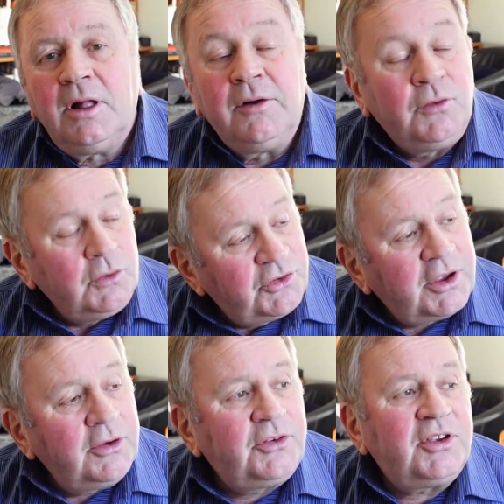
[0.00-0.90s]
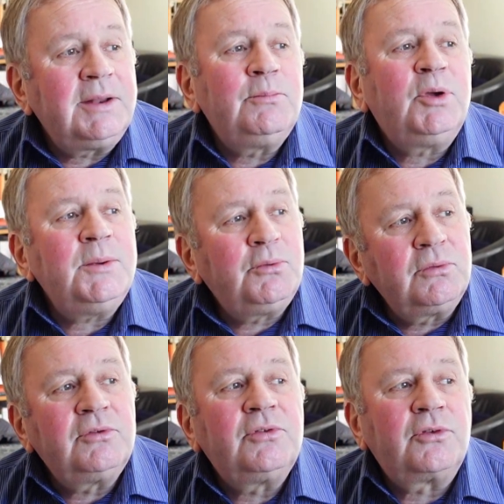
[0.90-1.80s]
I've also seen
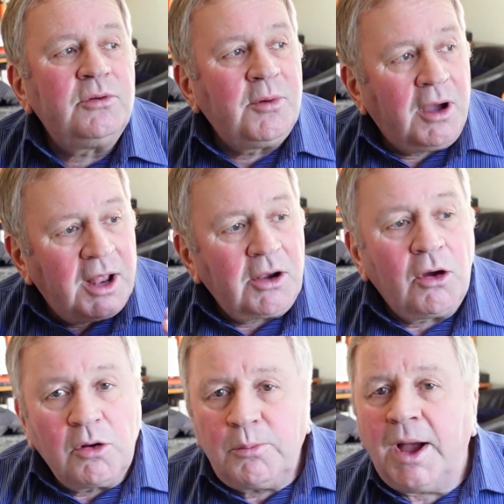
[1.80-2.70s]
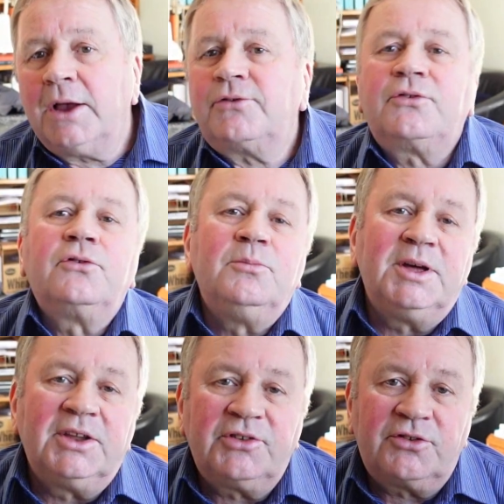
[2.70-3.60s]
people through my long pastoral
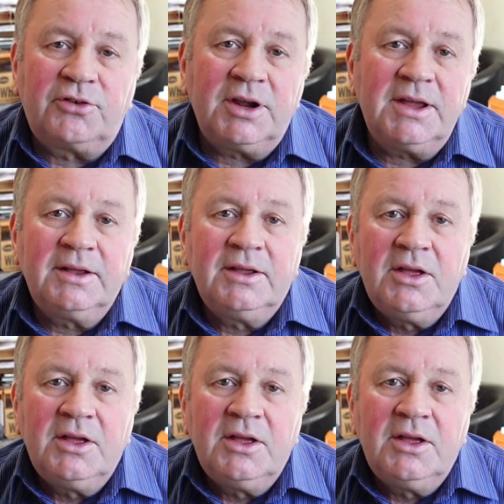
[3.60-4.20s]
ministry